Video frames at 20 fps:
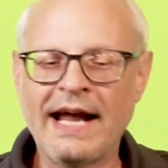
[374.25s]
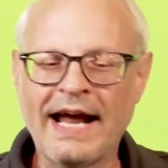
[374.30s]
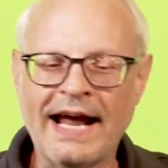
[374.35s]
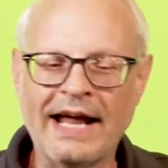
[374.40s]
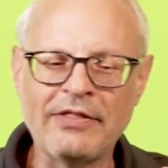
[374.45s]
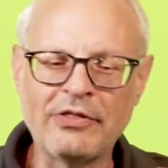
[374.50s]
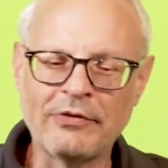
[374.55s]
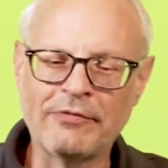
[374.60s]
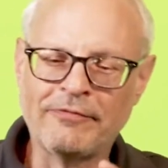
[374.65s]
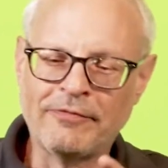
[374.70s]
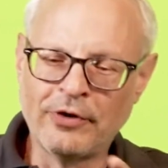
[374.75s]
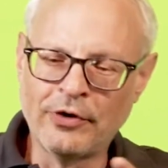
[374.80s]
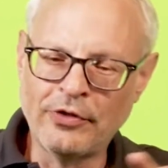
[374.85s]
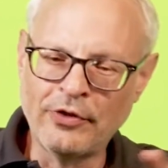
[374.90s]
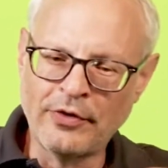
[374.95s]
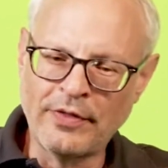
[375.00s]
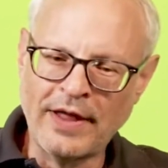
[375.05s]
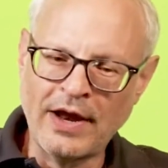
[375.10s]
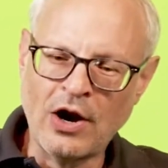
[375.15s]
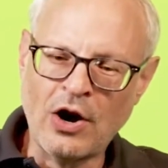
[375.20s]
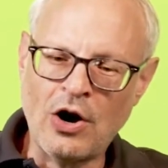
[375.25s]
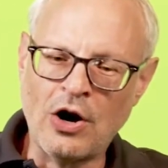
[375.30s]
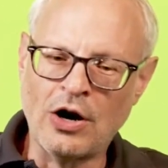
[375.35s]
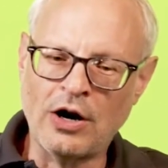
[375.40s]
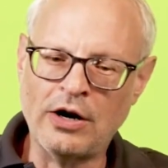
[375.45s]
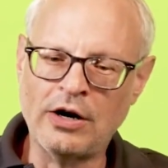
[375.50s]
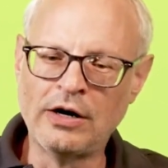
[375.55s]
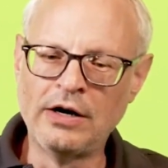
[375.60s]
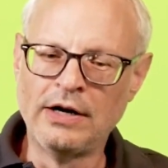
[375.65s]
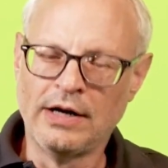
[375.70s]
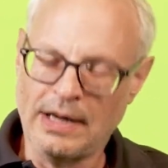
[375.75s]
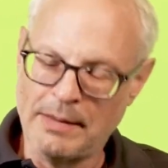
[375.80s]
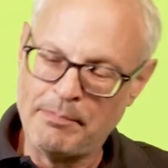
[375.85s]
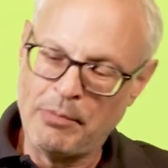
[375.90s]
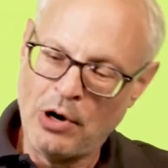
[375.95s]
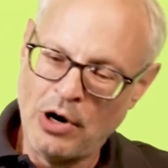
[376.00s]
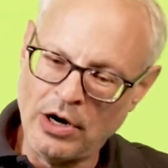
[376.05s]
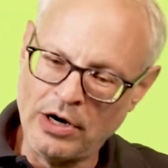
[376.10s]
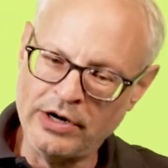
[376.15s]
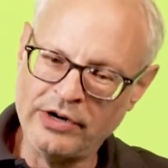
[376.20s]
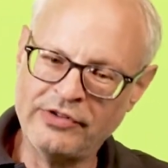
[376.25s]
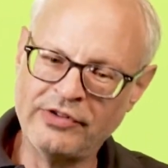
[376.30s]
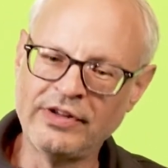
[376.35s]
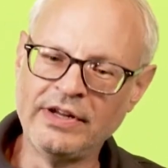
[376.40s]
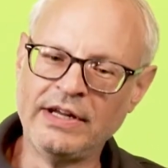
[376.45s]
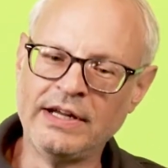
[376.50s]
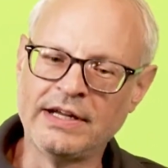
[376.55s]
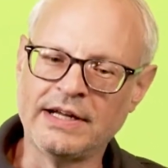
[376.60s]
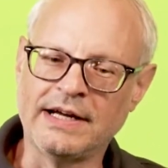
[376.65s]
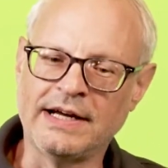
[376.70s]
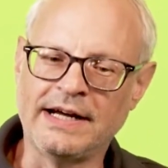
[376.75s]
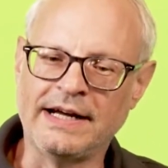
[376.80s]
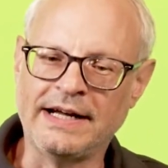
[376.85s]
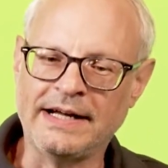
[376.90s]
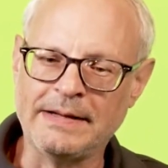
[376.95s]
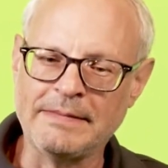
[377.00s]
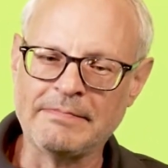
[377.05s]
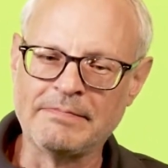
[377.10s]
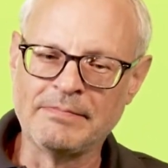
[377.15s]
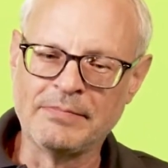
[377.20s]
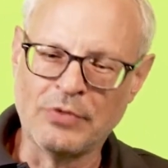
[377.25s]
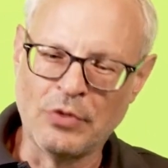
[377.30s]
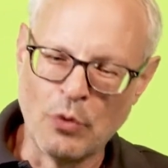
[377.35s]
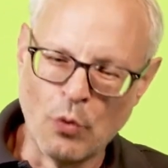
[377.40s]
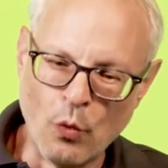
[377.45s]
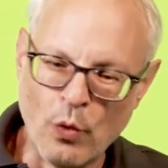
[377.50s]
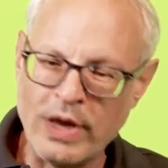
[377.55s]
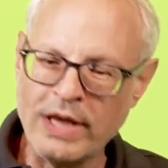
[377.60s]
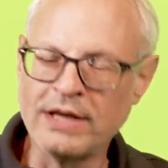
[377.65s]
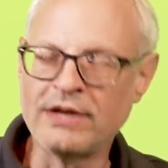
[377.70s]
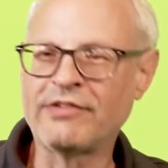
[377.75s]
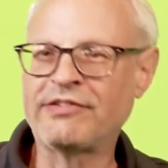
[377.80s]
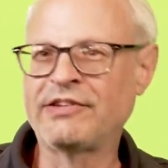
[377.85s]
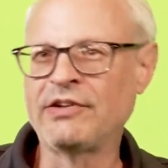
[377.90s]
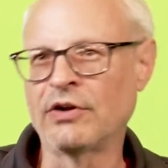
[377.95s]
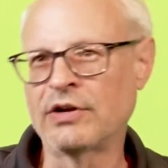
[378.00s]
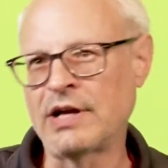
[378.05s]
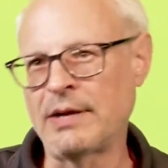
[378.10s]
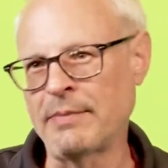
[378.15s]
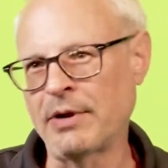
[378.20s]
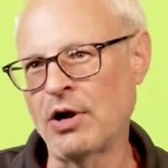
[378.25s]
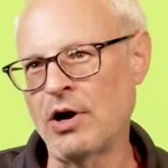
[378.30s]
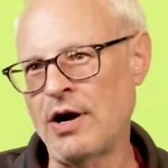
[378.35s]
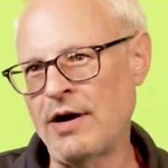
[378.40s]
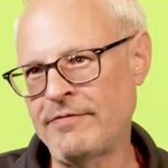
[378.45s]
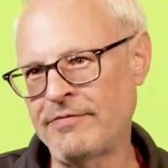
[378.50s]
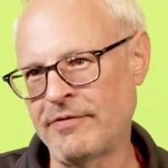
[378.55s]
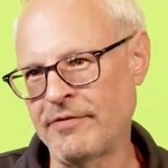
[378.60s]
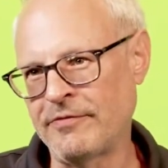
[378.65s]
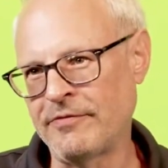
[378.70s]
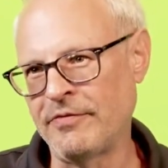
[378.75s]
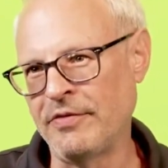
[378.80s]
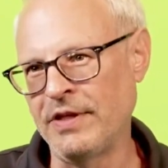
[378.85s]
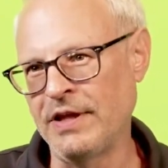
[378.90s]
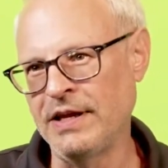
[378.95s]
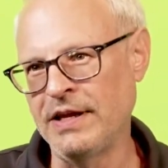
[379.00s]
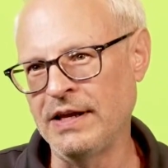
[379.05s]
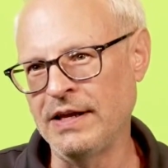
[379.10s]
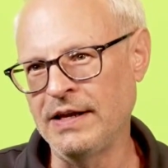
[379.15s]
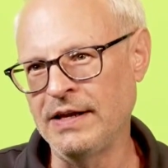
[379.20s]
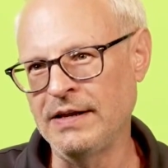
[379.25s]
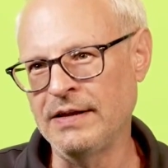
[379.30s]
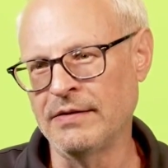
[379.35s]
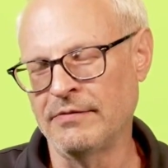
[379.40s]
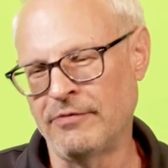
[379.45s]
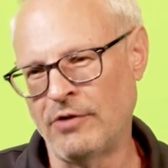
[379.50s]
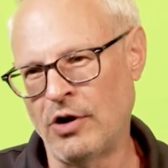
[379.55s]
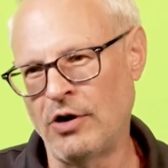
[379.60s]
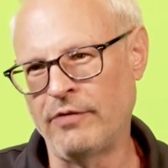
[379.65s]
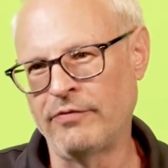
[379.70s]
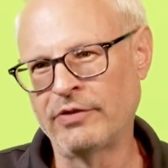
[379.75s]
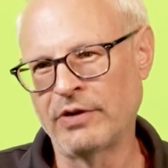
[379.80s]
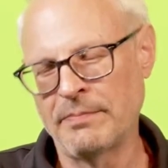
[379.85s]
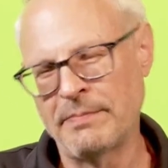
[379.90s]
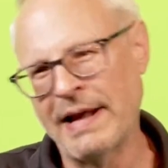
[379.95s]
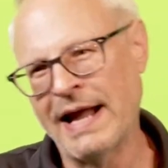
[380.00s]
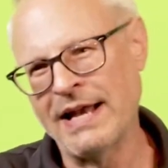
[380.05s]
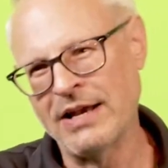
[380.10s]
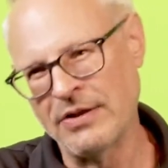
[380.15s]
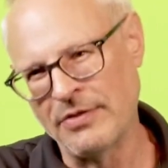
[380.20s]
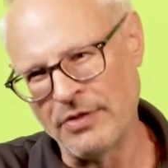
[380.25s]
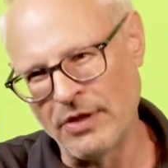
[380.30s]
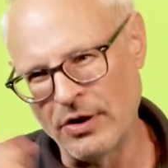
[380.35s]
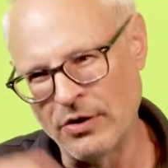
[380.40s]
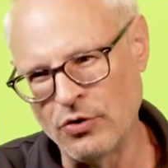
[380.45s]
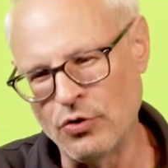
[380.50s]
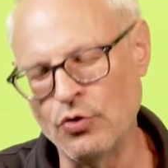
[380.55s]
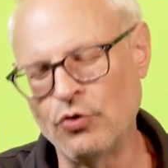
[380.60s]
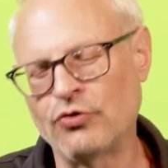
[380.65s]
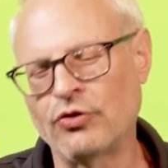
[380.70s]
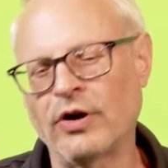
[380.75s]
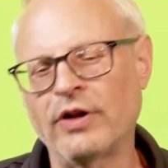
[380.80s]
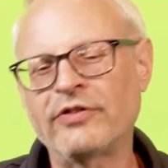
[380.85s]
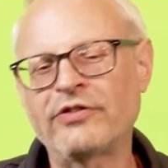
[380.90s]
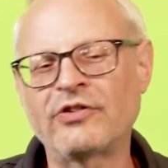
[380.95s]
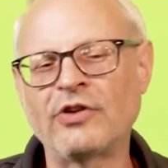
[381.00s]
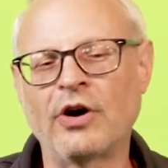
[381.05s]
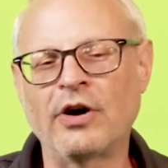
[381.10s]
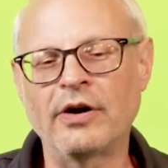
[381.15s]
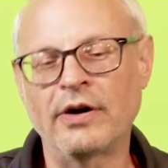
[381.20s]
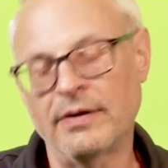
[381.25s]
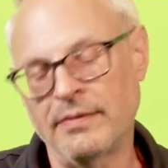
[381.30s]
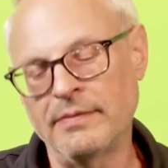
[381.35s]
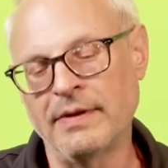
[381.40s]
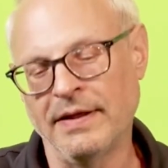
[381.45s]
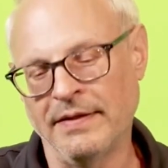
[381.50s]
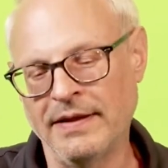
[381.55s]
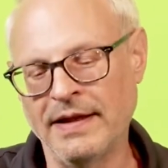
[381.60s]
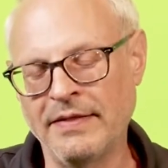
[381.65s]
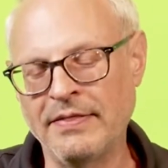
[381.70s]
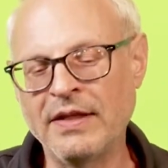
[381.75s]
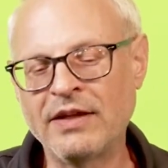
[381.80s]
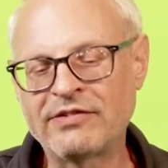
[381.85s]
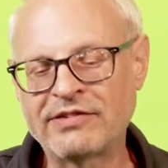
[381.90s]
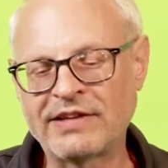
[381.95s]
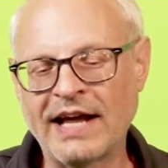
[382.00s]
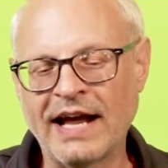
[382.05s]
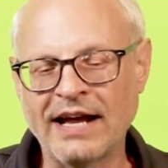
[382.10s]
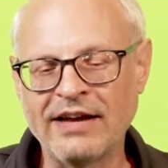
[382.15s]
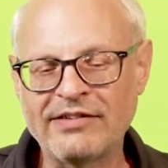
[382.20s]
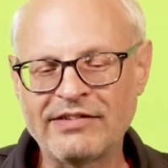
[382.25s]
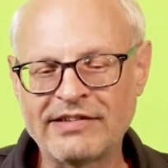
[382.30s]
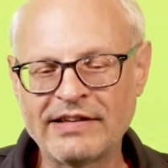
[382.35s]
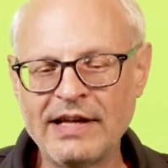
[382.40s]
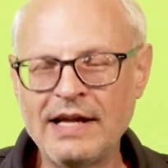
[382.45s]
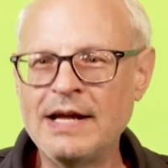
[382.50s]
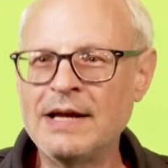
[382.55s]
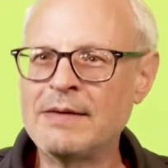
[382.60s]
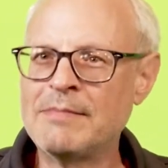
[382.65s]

And the further they are apart, uh, the wind is still coming off of the evolved companion, the neutron star in, in this case.